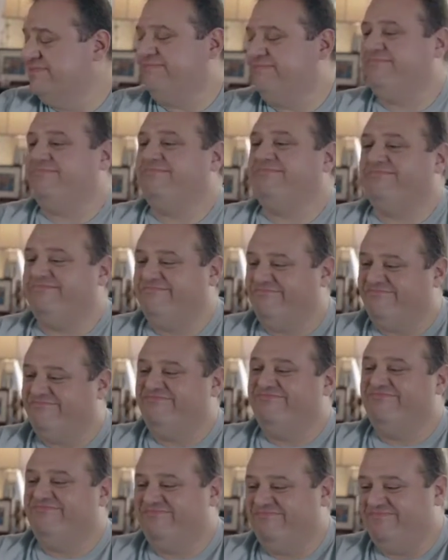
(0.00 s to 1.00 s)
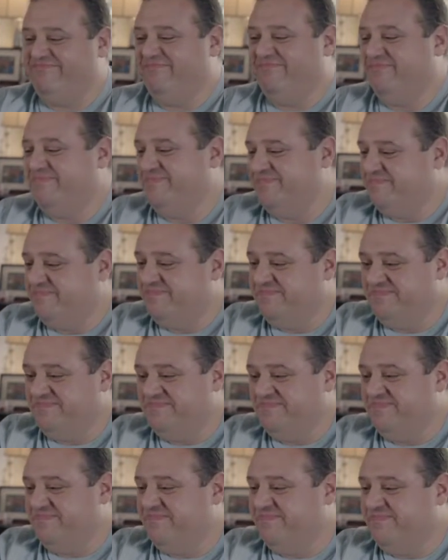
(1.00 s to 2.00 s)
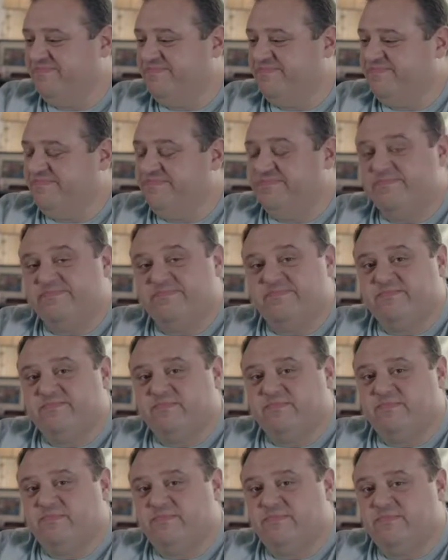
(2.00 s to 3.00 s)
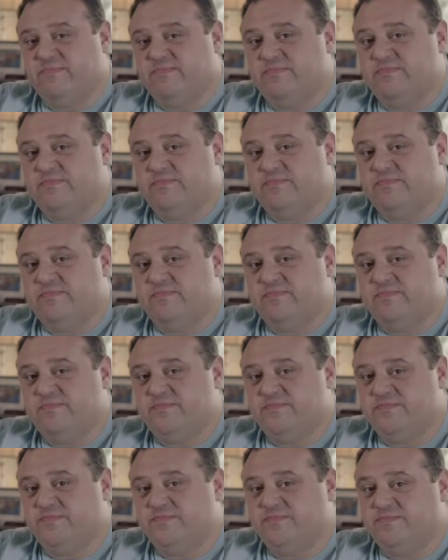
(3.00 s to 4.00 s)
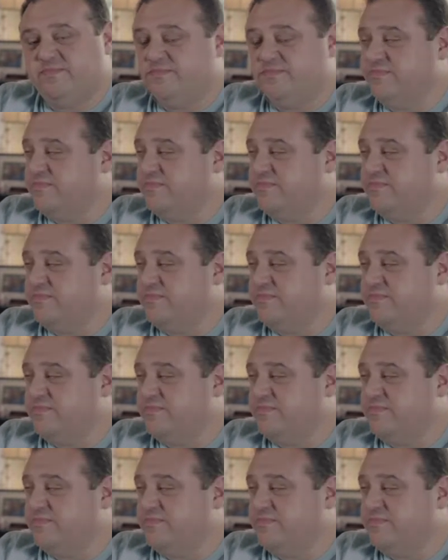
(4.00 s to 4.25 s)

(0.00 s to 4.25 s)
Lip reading: (silent)